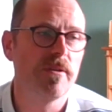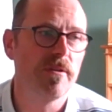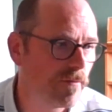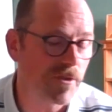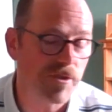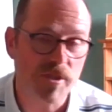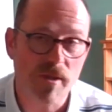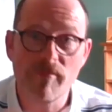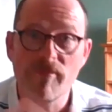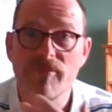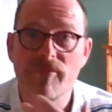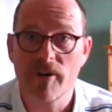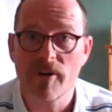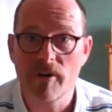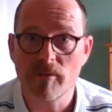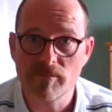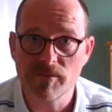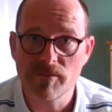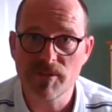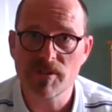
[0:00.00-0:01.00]
for some
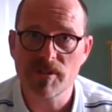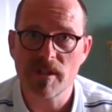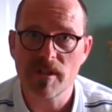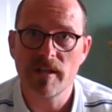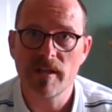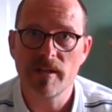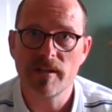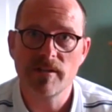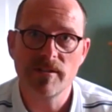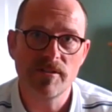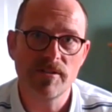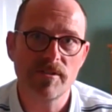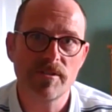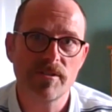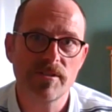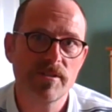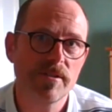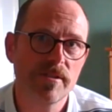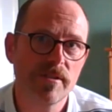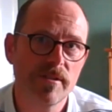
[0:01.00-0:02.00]
firms,
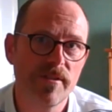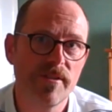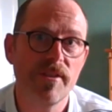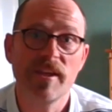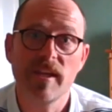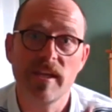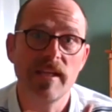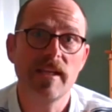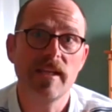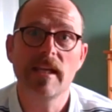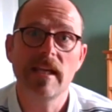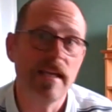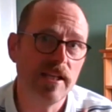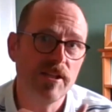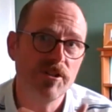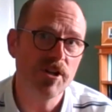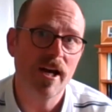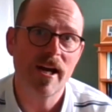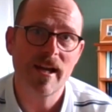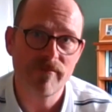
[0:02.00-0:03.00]
is the key
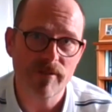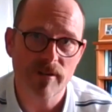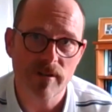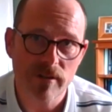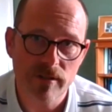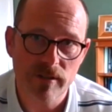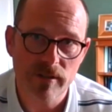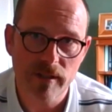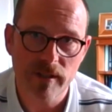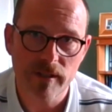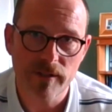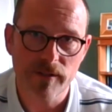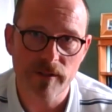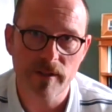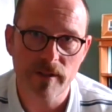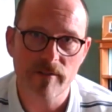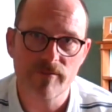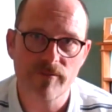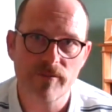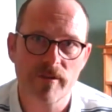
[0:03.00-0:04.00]
driver in
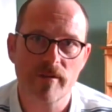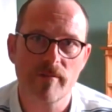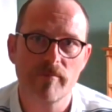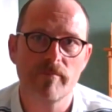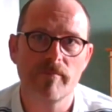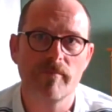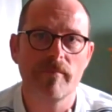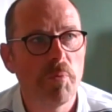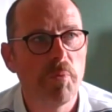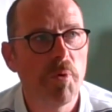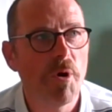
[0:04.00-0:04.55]
their firm.